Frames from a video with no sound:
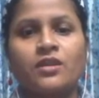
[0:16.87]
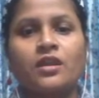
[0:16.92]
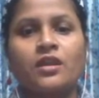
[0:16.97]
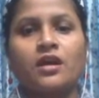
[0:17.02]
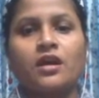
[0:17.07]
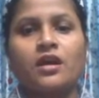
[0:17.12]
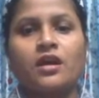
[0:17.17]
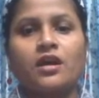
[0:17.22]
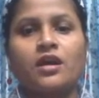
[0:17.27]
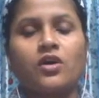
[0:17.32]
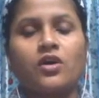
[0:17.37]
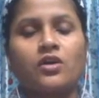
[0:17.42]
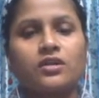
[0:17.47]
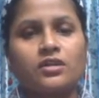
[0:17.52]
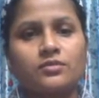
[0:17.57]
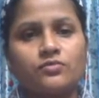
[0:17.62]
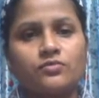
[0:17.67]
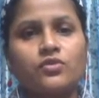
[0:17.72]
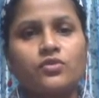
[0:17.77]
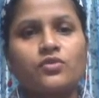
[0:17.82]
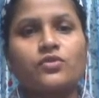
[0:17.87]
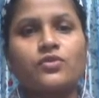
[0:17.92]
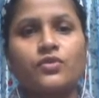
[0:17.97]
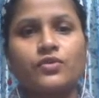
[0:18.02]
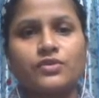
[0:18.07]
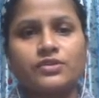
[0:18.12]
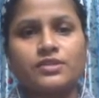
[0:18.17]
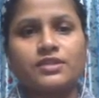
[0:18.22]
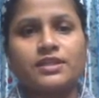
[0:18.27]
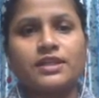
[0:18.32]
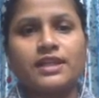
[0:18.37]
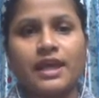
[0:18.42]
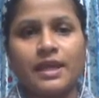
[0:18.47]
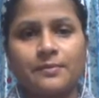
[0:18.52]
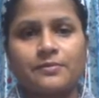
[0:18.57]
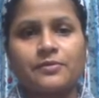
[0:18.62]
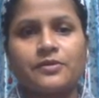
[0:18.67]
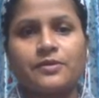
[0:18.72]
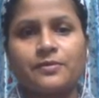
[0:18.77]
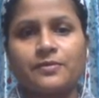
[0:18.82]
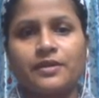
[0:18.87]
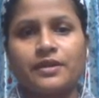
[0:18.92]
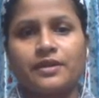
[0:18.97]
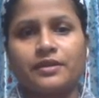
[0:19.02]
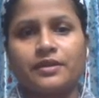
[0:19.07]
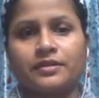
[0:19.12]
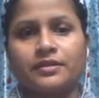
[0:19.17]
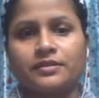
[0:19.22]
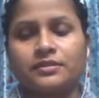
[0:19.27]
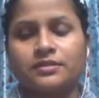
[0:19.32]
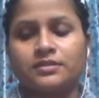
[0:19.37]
on the MOOC course that I am preparing.